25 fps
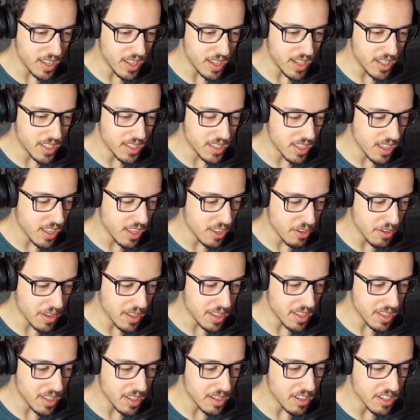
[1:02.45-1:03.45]
eighty-three
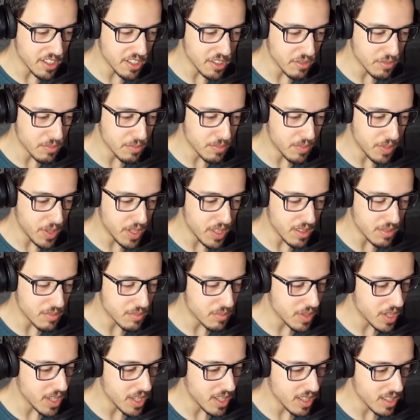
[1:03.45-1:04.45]
years to pay him
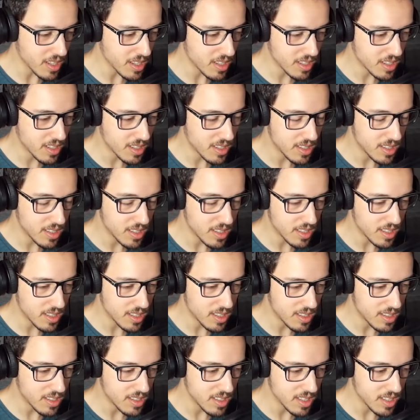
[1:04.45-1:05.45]
back.
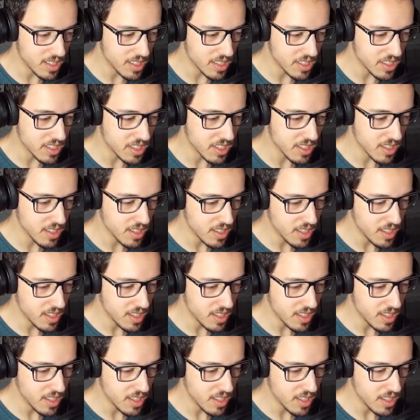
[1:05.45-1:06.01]
Uh, that's...